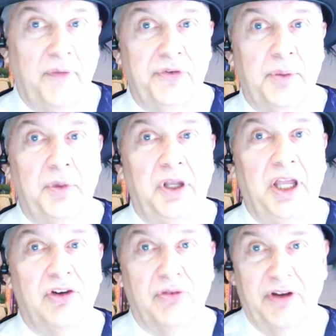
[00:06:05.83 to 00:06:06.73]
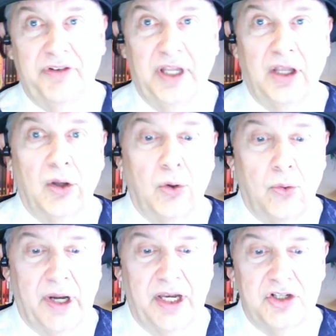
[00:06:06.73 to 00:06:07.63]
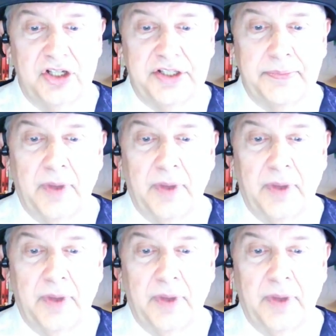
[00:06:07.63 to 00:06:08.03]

some interesting coinages.